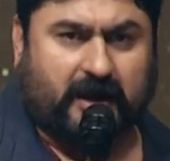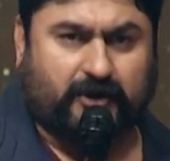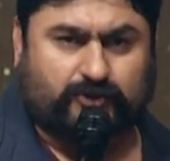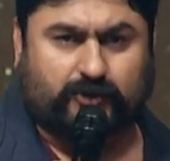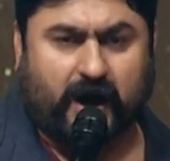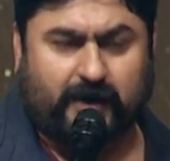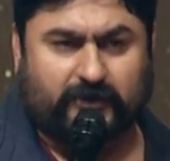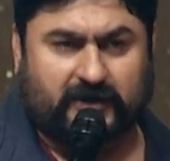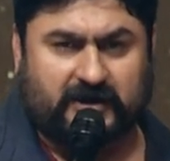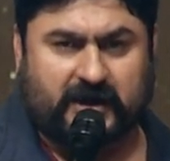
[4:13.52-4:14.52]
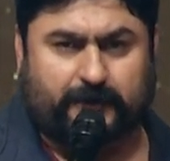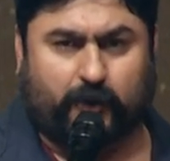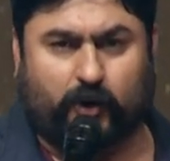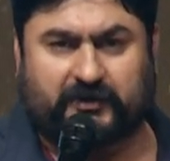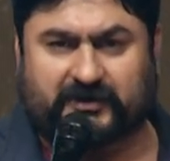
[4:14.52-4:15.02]
into Kabul
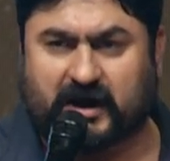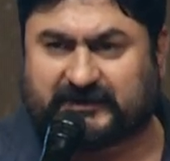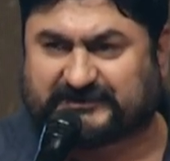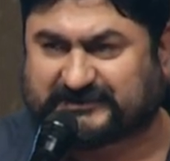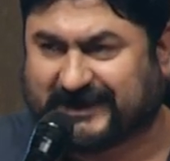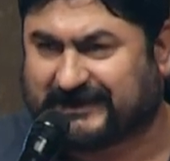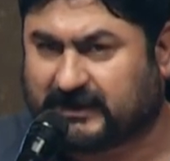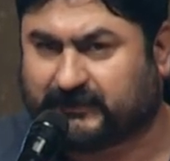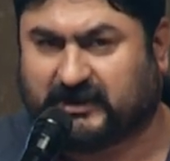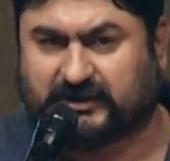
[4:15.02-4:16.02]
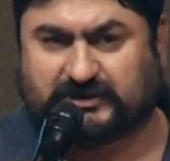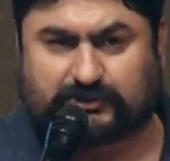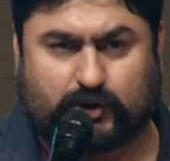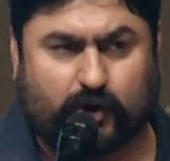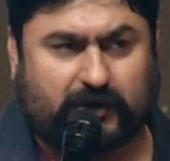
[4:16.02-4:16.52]
airport, they are sending me these
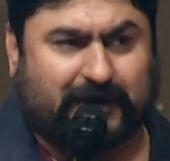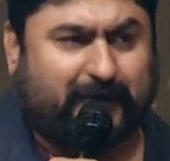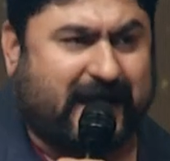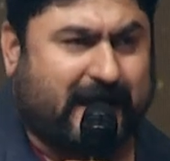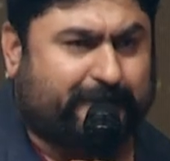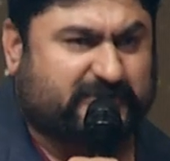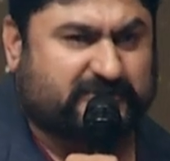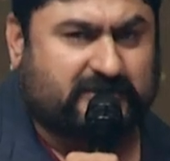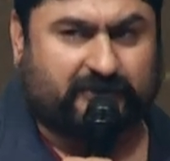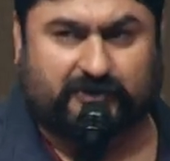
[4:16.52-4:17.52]
Google Maps